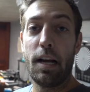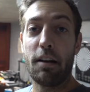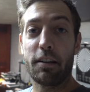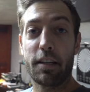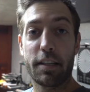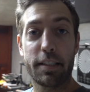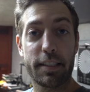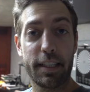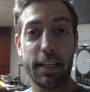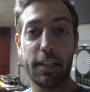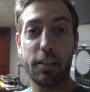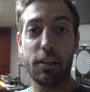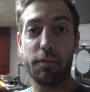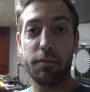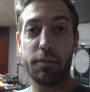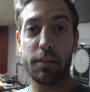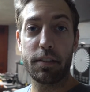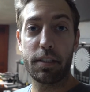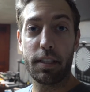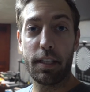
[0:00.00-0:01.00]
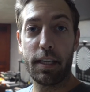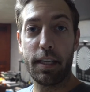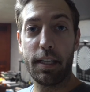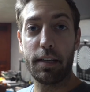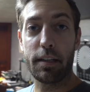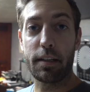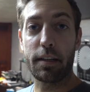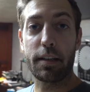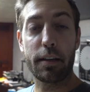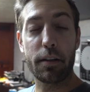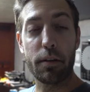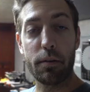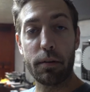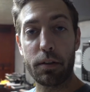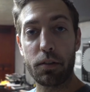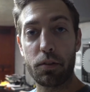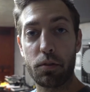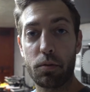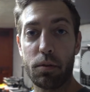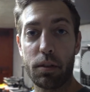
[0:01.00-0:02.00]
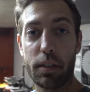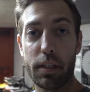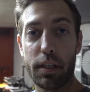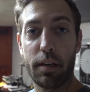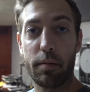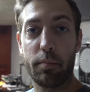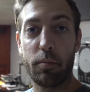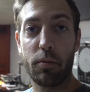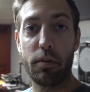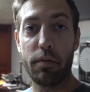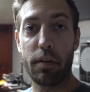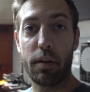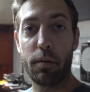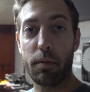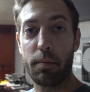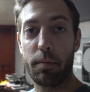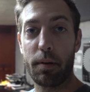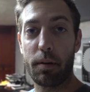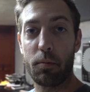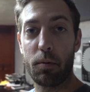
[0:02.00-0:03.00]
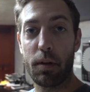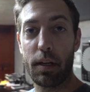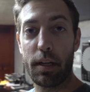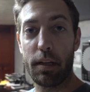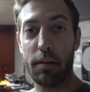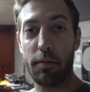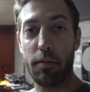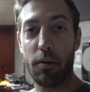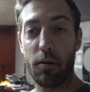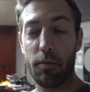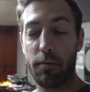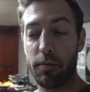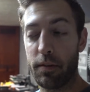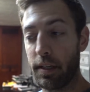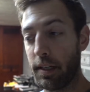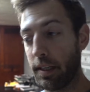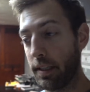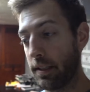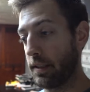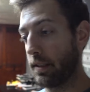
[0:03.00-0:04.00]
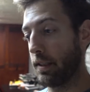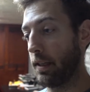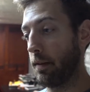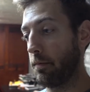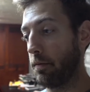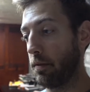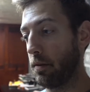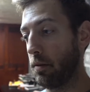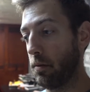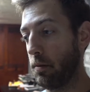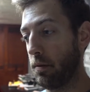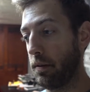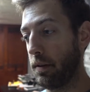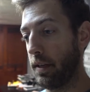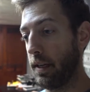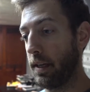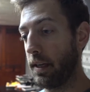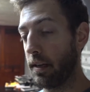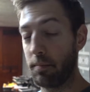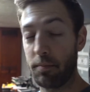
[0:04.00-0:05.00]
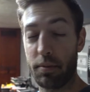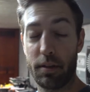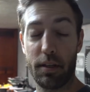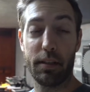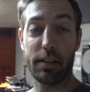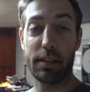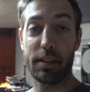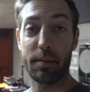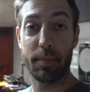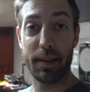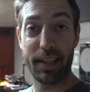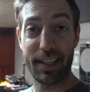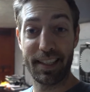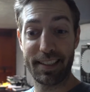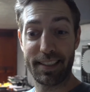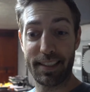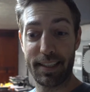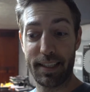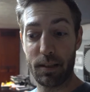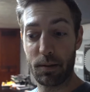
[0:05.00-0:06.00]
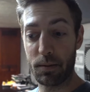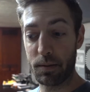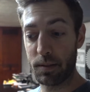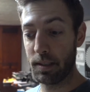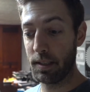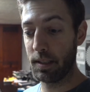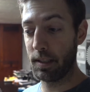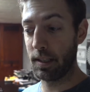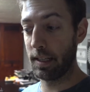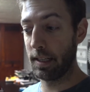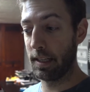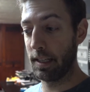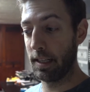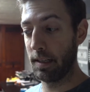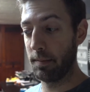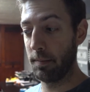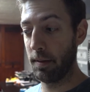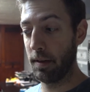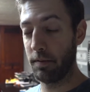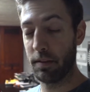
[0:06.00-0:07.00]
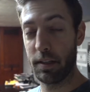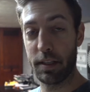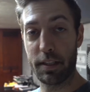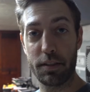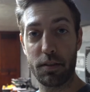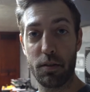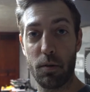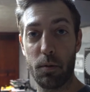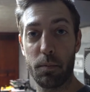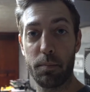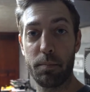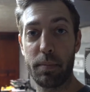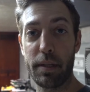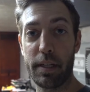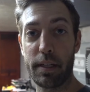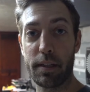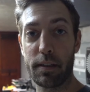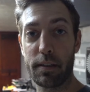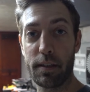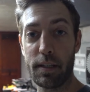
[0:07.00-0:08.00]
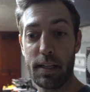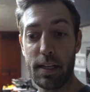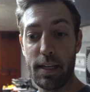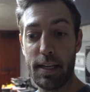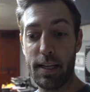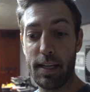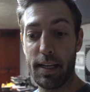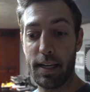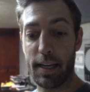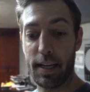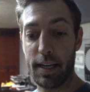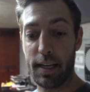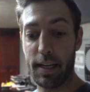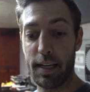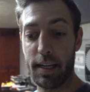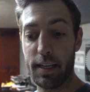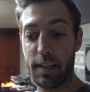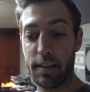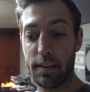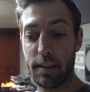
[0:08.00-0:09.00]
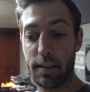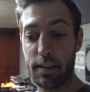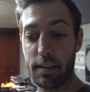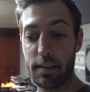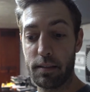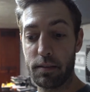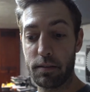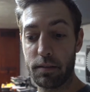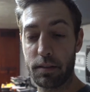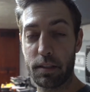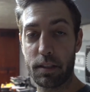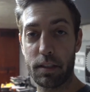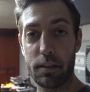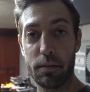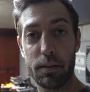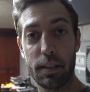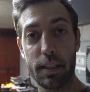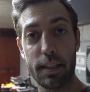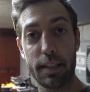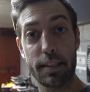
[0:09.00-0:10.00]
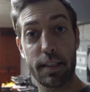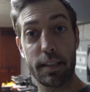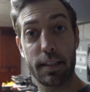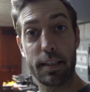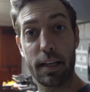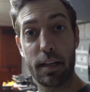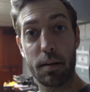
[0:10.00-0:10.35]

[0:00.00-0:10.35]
I'm gonna sign off for tonight. I'm gonna go enjoy a movie with my wife. Hopefully I can stay up for the whole thing. I'm probably gonna pass out, have a nice cold beer, and I'll see you guys at the